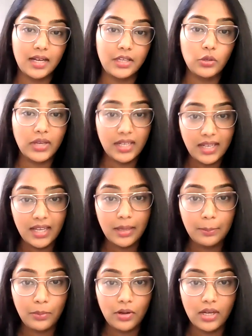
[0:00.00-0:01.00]
You can take
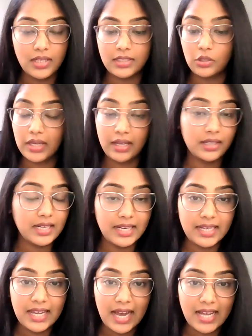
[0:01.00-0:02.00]
a pause. You can
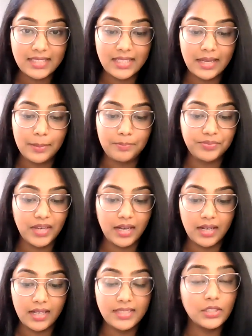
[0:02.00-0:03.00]
clearly ask them,
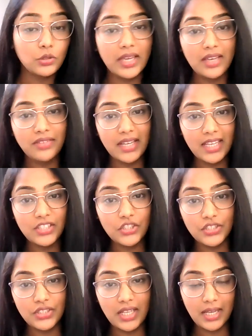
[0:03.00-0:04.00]
is it okay if I can
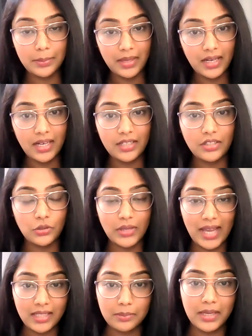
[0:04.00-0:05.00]
just take a minute to
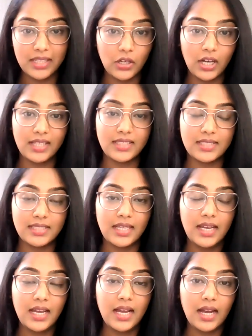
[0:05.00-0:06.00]
gather my thoughts?
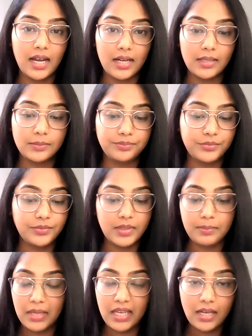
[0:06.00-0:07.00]

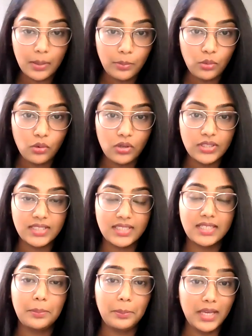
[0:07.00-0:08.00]
Be composed,
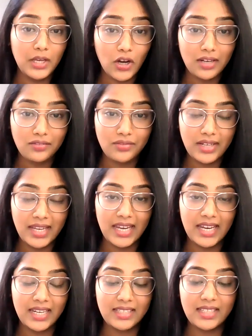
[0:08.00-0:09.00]
be
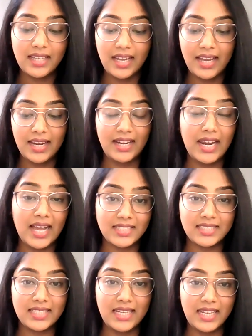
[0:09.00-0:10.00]
confident, and
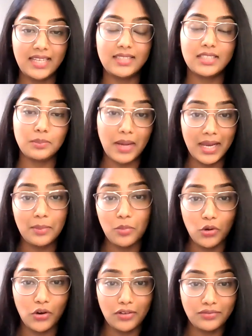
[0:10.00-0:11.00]
lastly, smile
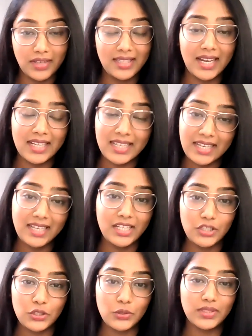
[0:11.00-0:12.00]
more often. That
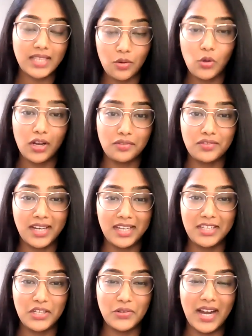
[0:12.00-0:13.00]
clearly shows how
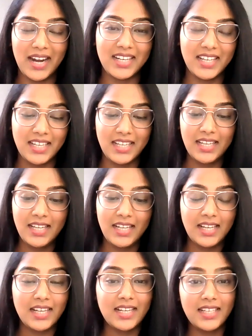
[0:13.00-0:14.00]
confident you
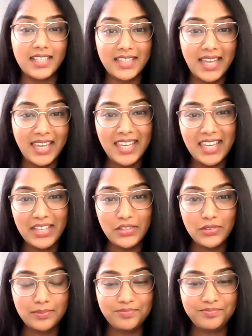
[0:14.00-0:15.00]
are. Thank
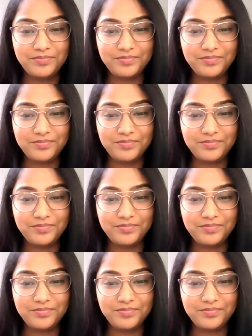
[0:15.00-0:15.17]
you.